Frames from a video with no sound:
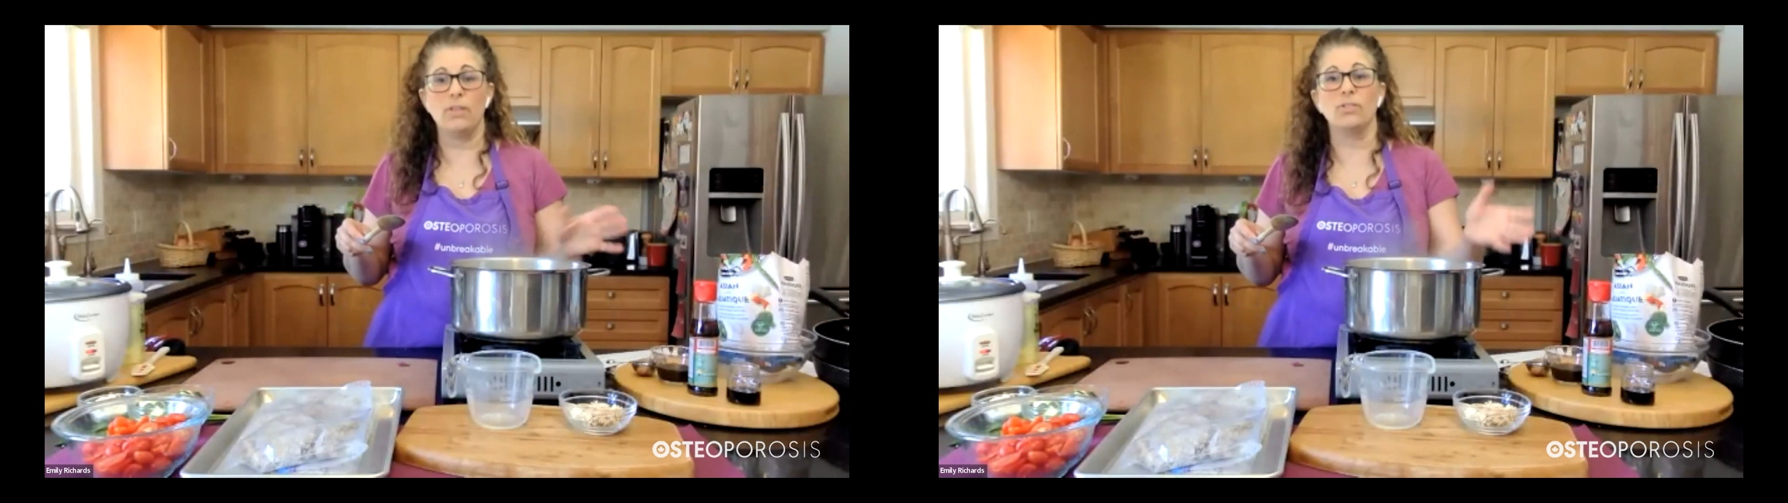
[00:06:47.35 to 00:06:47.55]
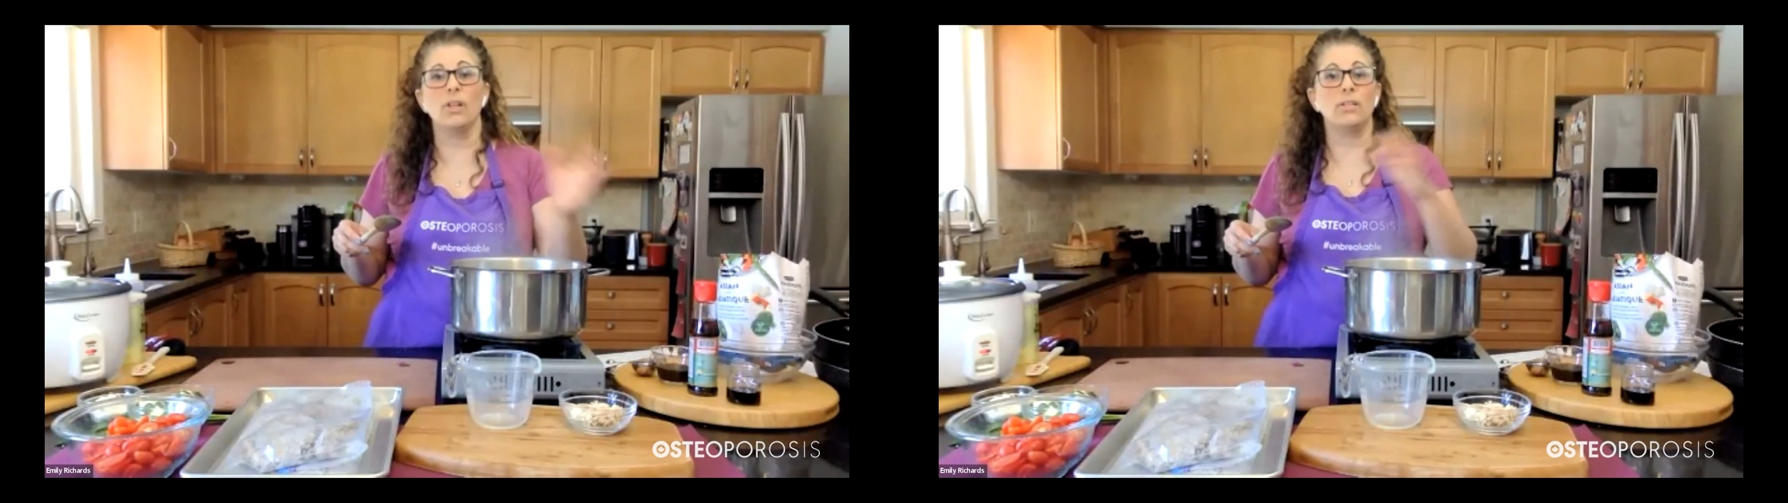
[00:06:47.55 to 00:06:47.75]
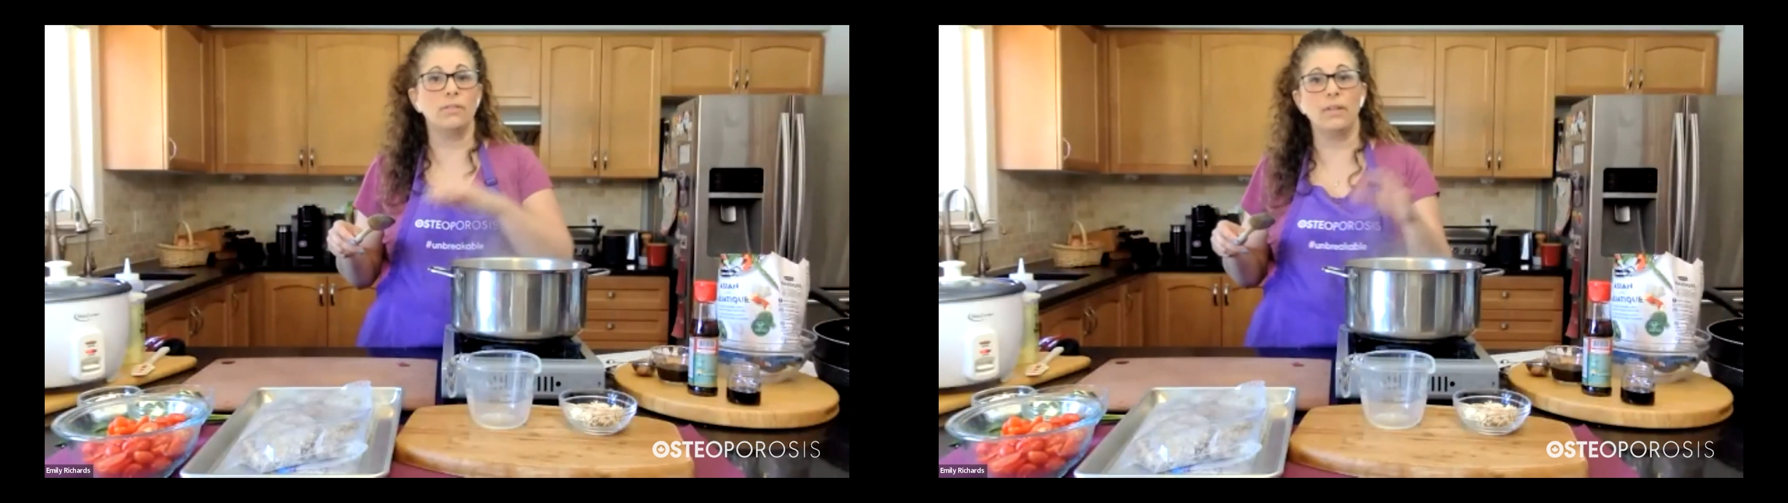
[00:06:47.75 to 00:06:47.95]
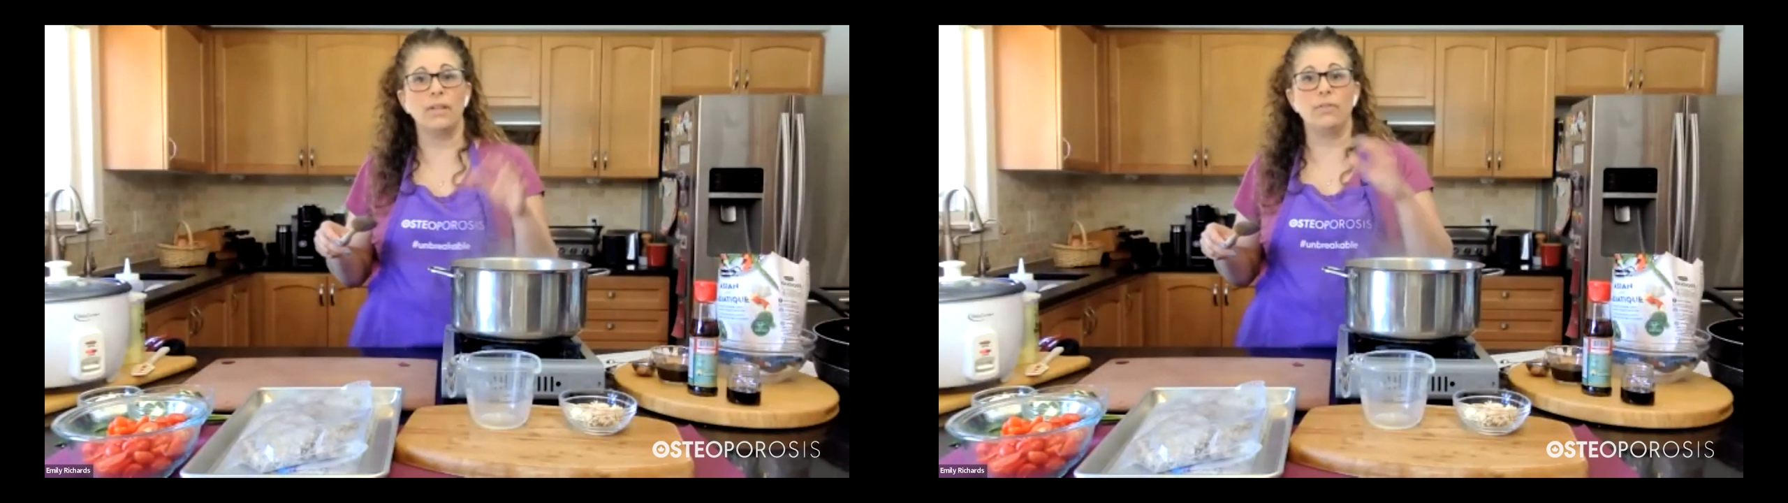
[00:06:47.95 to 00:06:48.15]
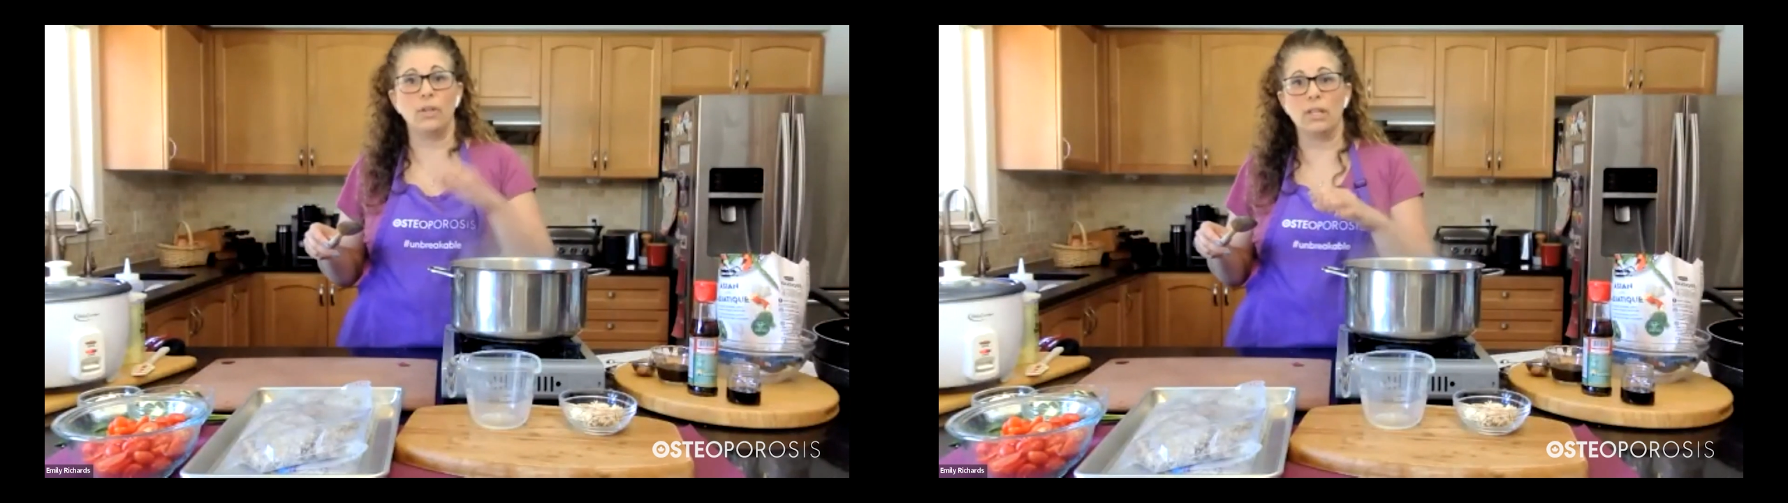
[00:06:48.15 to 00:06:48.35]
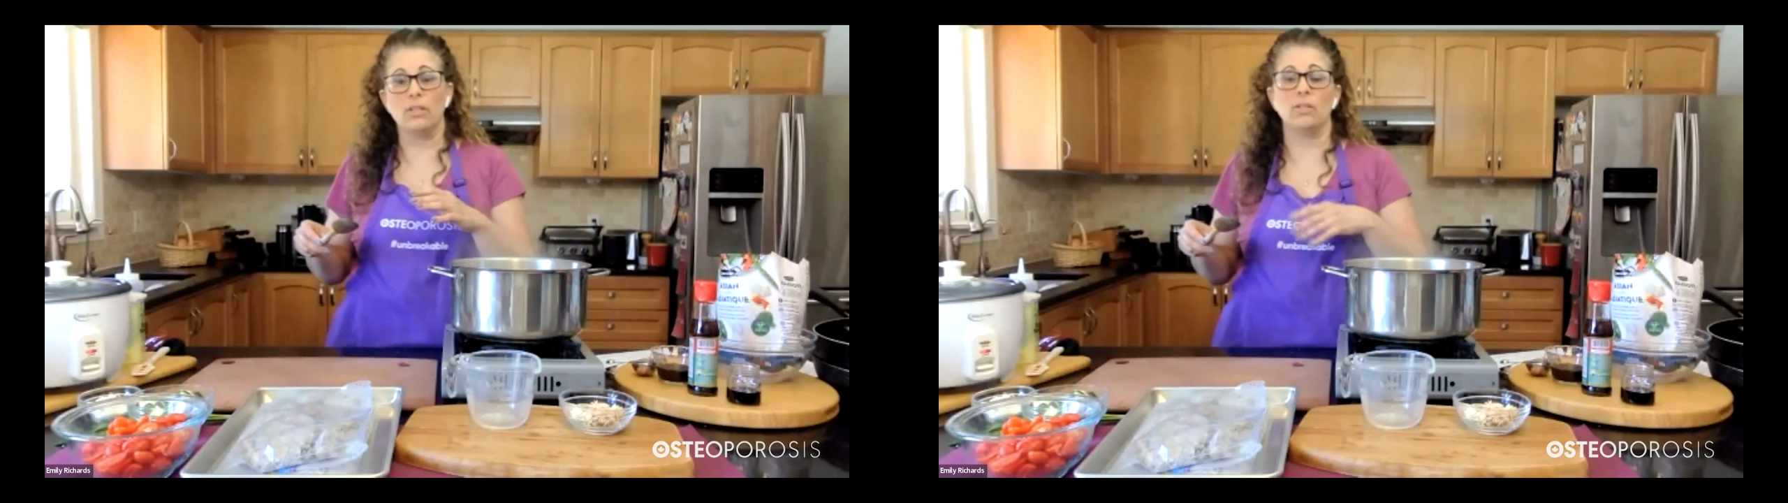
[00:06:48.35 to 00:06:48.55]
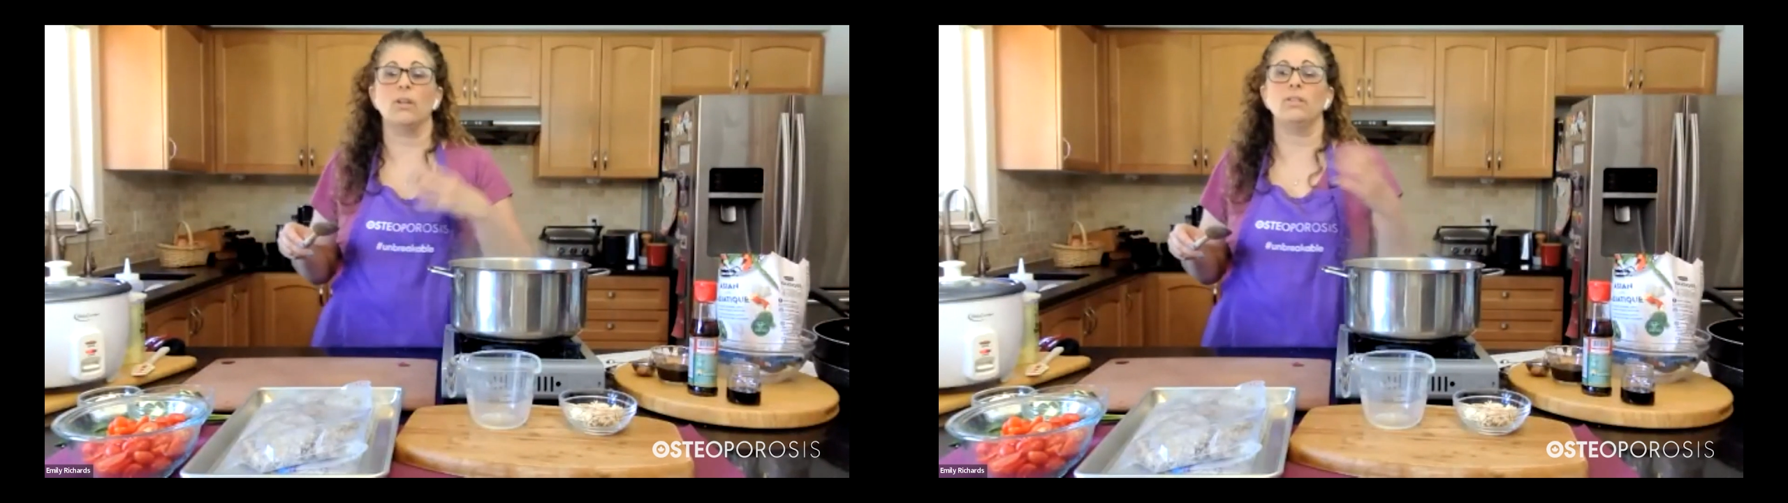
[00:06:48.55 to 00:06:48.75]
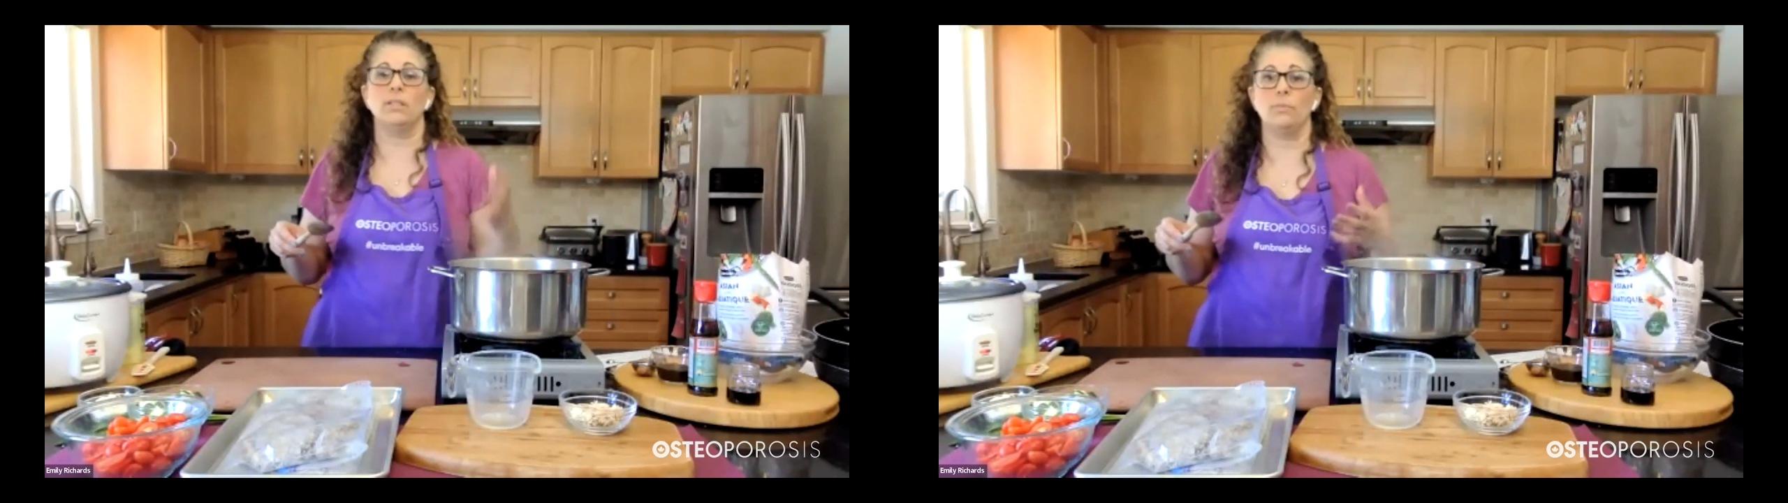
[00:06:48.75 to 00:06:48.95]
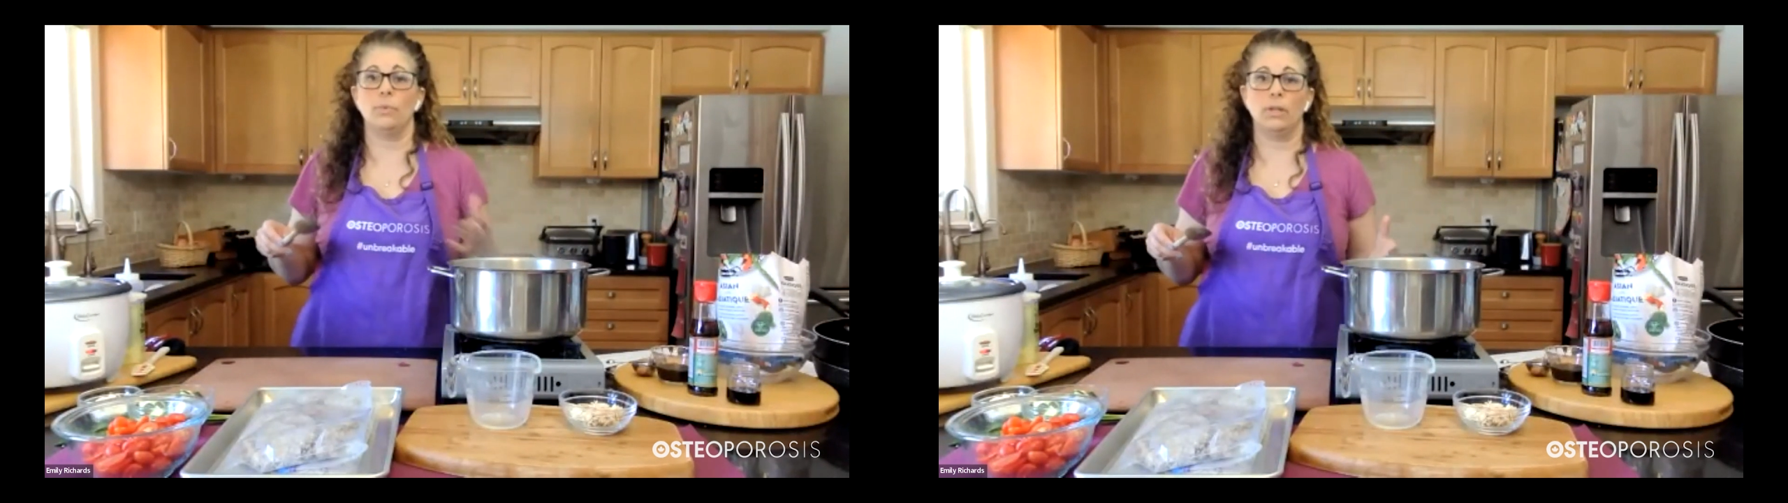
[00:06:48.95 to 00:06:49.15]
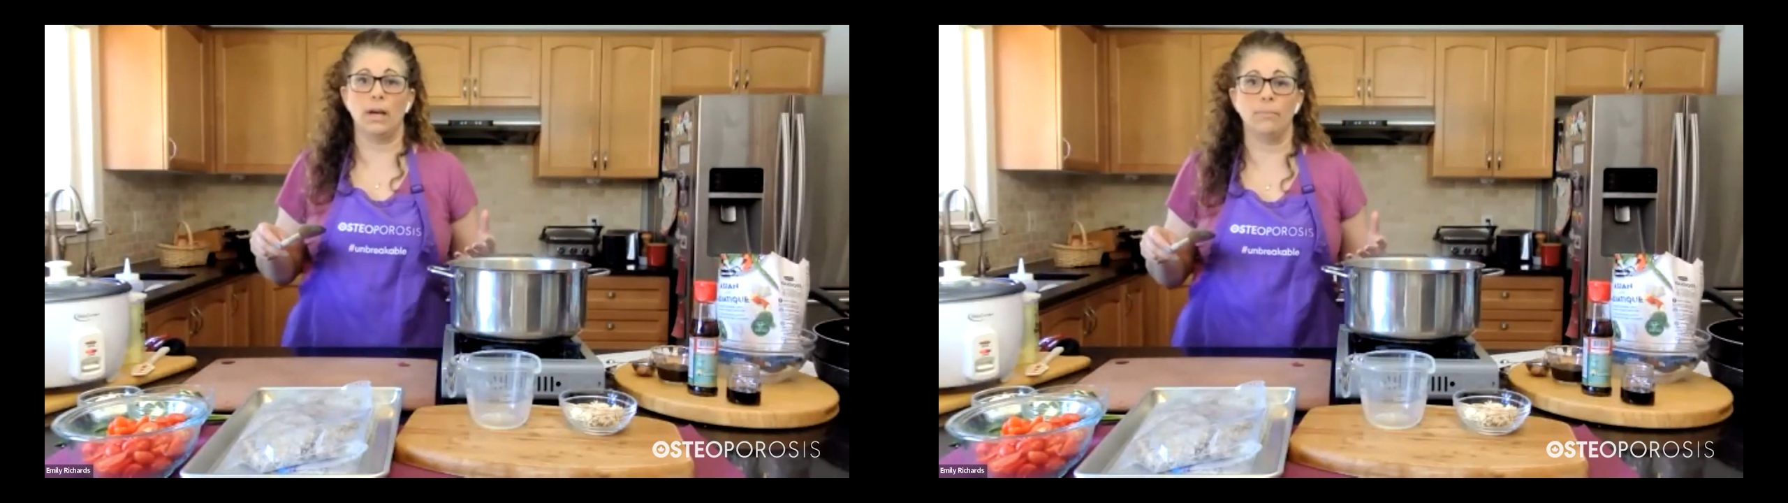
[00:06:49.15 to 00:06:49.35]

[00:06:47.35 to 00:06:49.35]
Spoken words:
There's lots of flavor in the sauce that will